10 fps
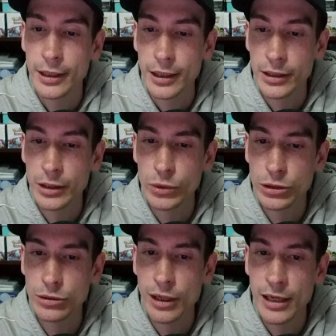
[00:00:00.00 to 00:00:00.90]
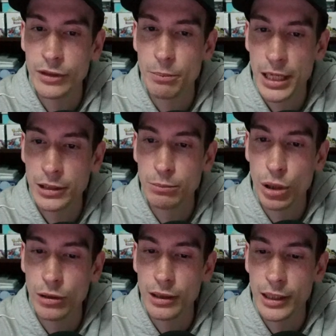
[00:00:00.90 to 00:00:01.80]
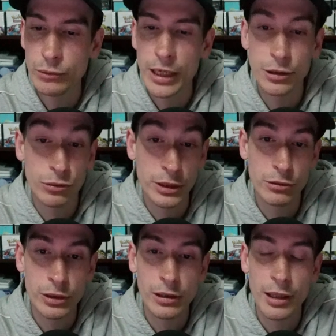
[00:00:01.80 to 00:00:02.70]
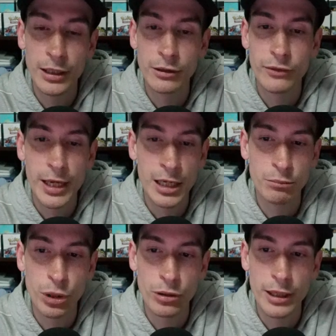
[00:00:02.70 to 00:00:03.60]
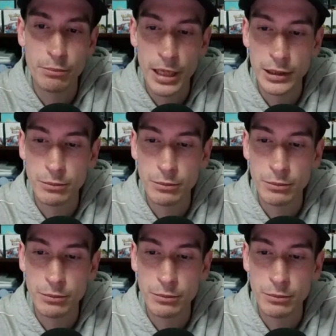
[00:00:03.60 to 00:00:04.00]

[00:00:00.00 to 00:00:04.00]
And then we do have the Belly Bolt line. We got 3-3 line of Tadbolt and Belly